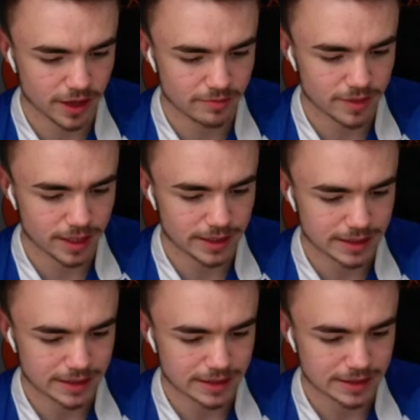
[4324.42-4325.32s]
am
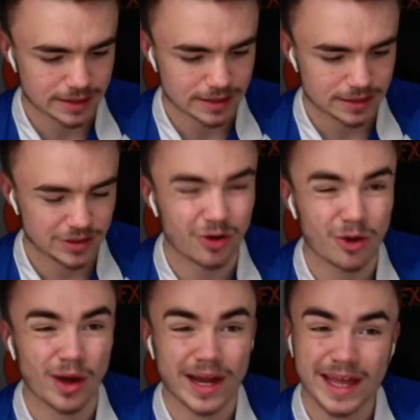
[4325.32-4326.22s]

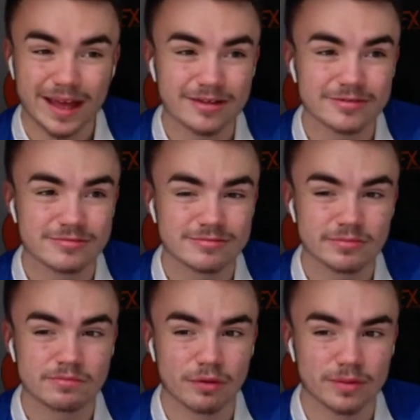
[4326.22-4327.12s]
not a lot in it.
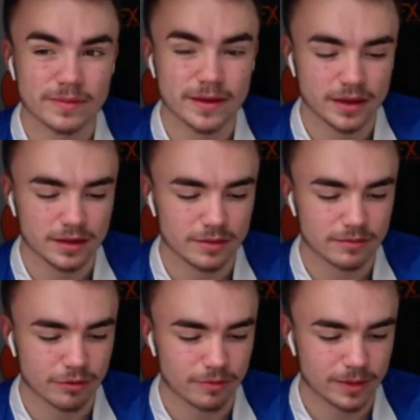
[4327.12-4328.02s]
Probably be
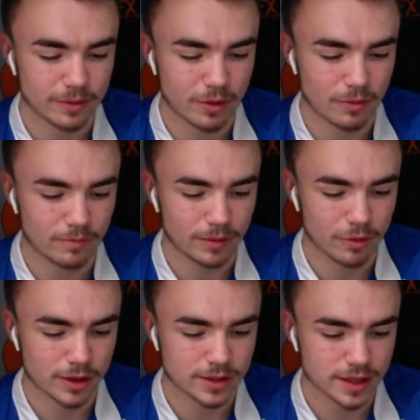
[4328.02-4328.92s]

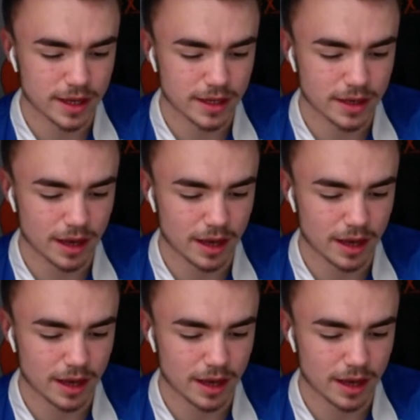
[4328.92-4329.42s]
what I'd say.